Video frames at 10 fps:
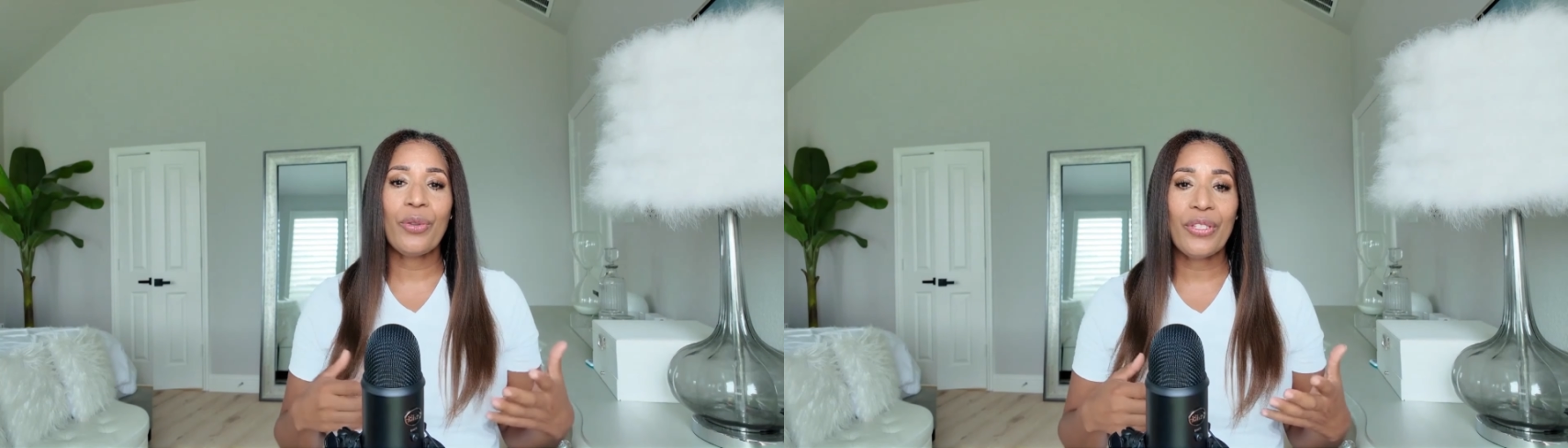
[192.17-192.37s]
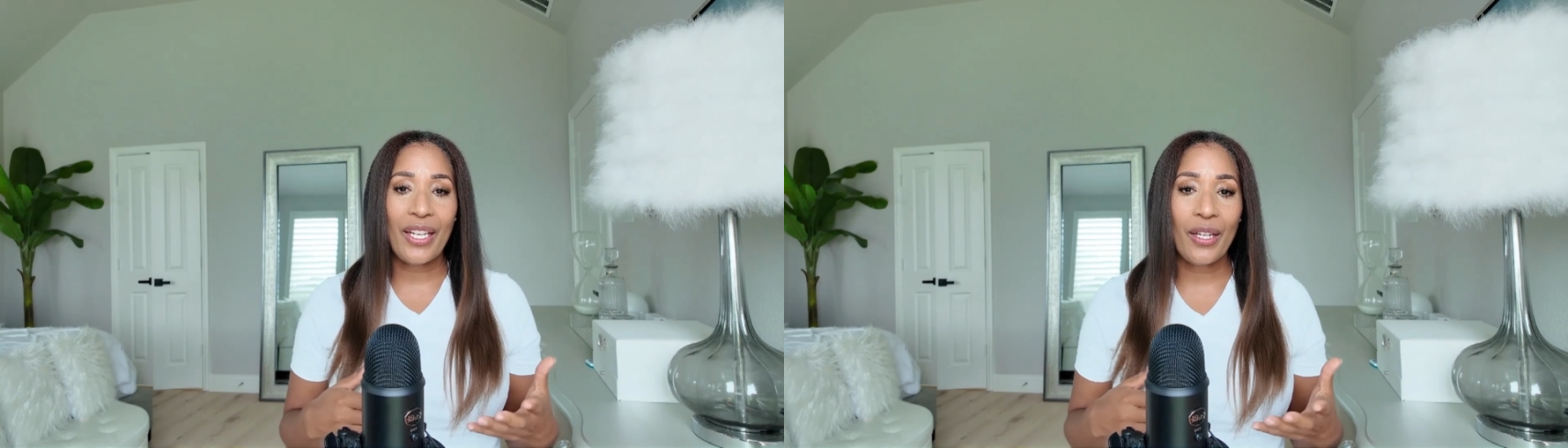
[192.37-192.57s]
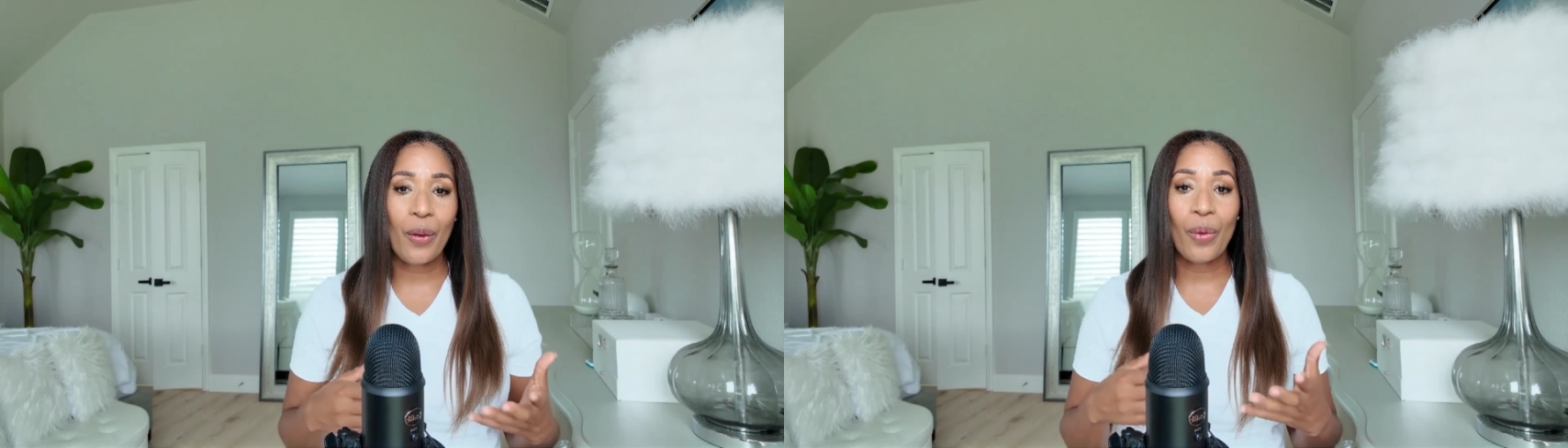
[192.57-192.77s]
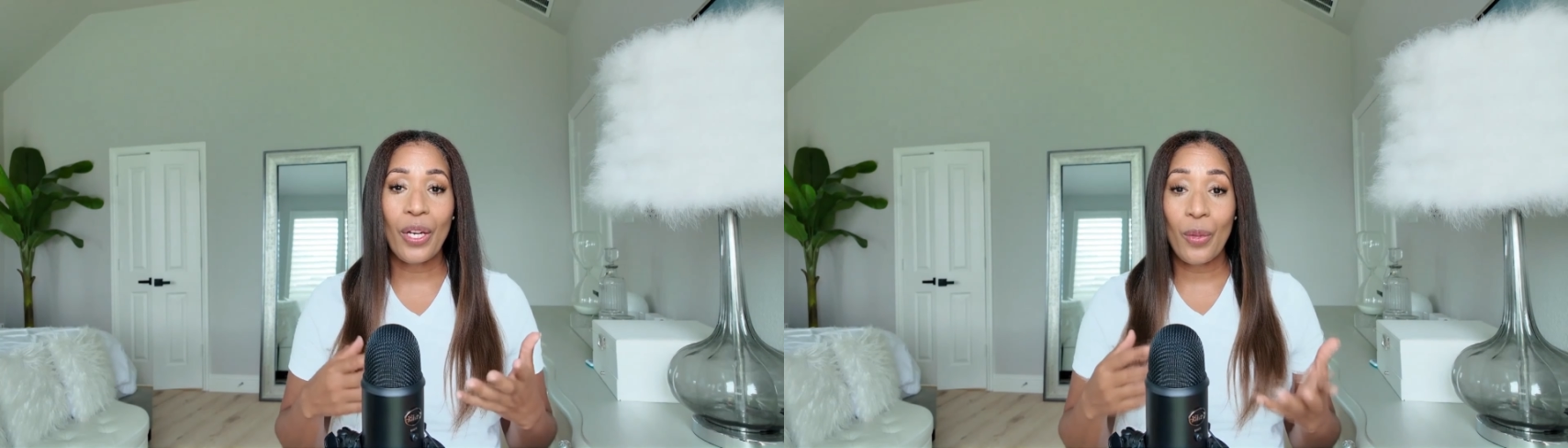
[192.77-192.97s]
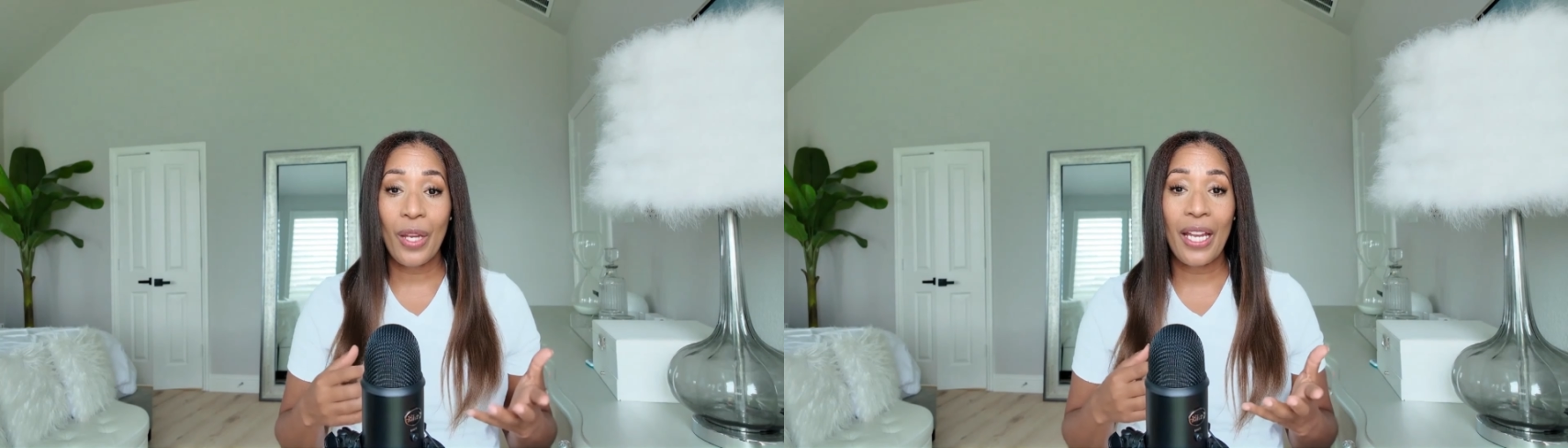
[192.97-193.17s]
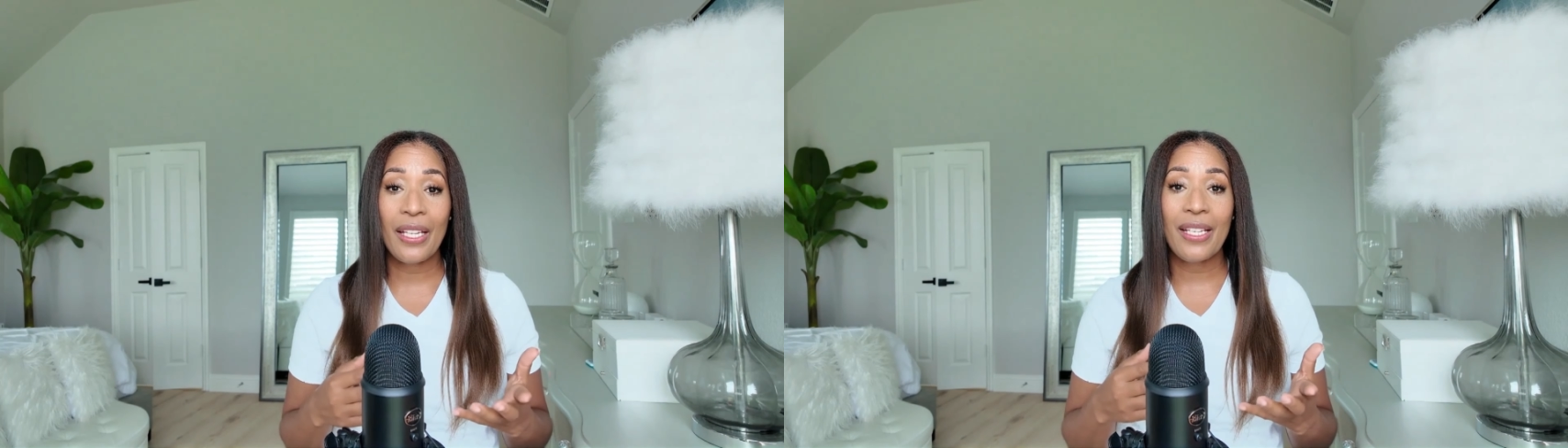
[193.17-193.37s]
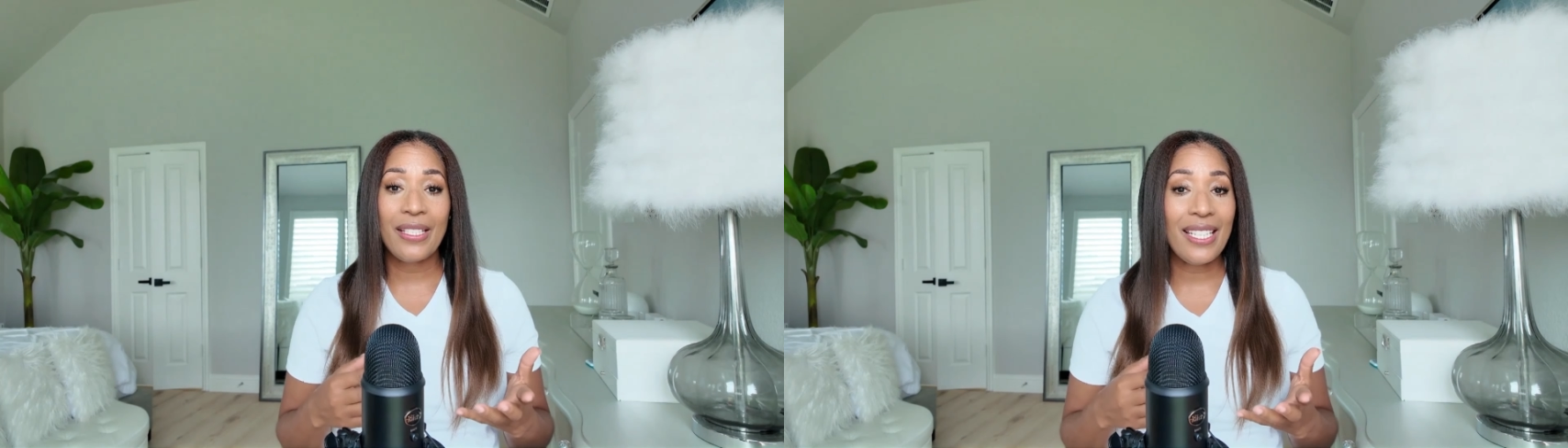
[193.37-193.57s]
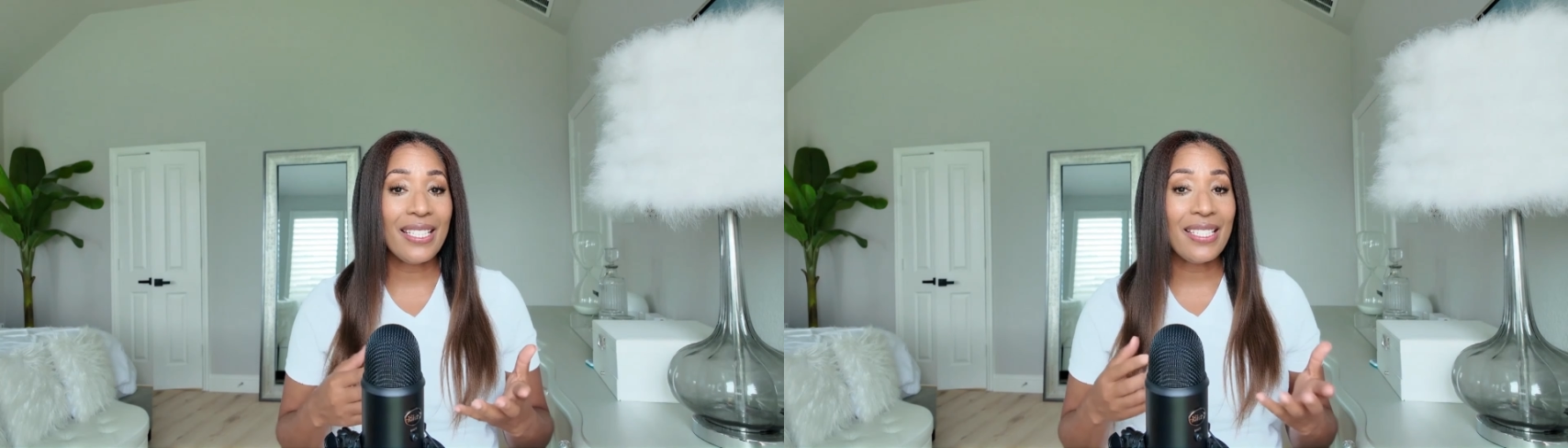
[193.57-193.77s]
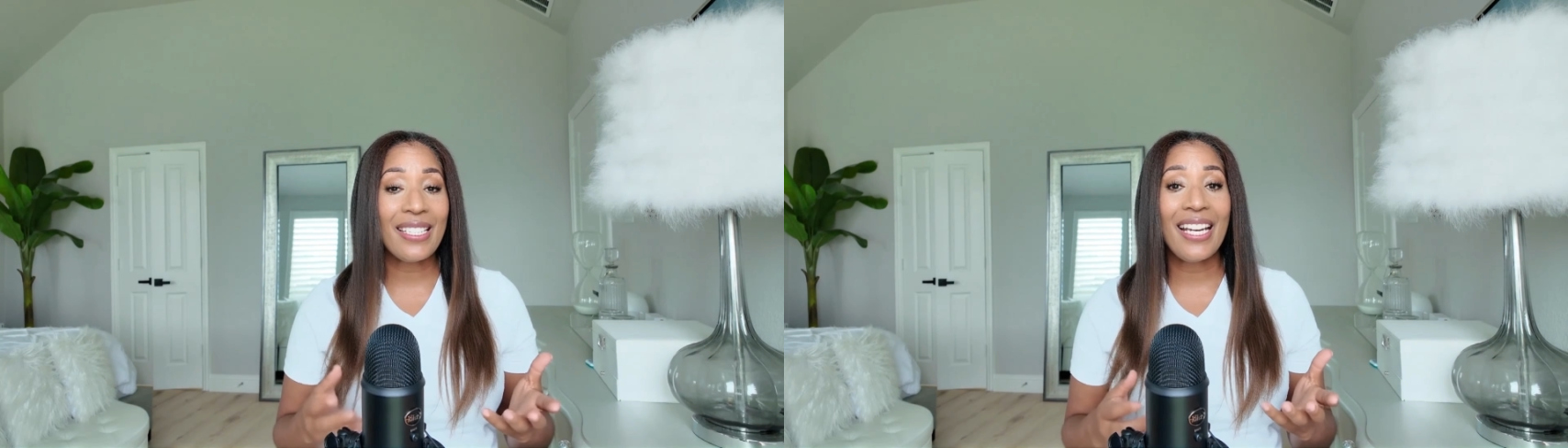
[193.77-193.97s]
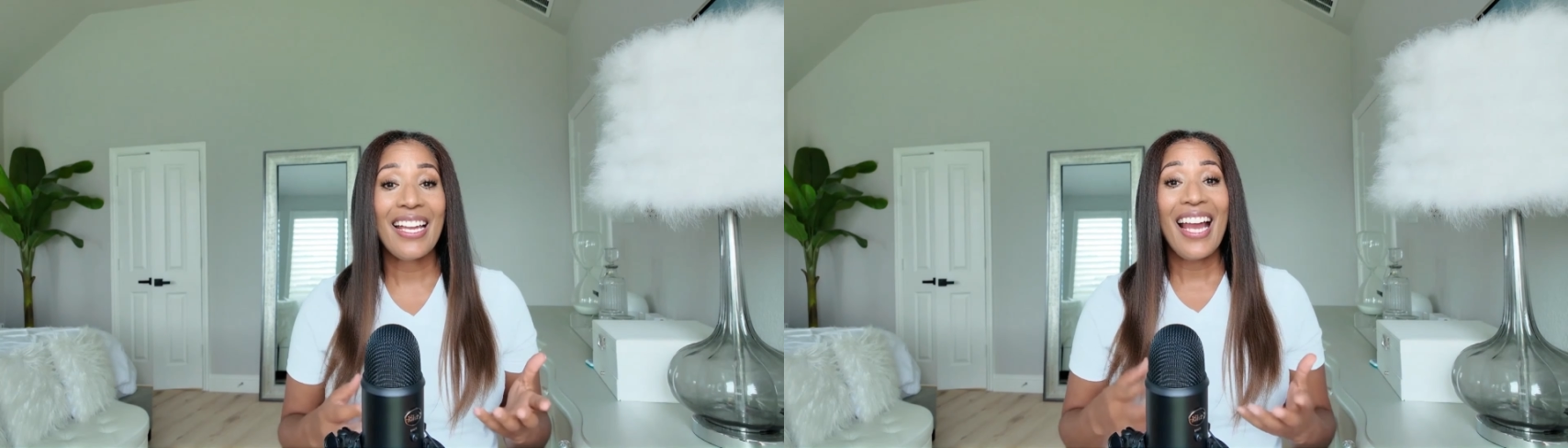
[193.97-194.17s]
this when you need
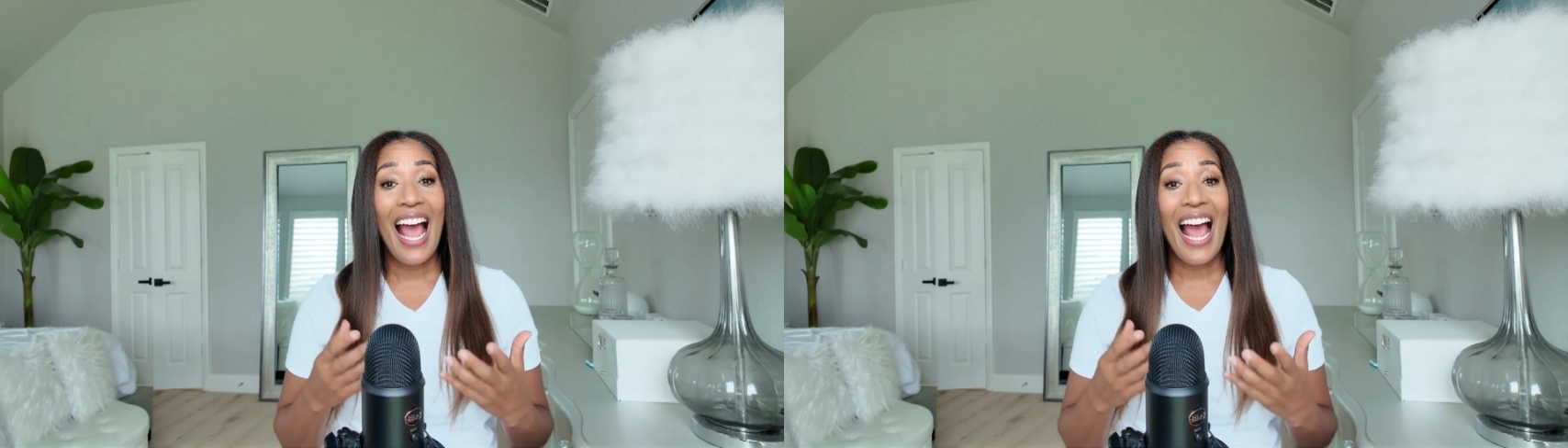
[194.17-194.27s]
consistency,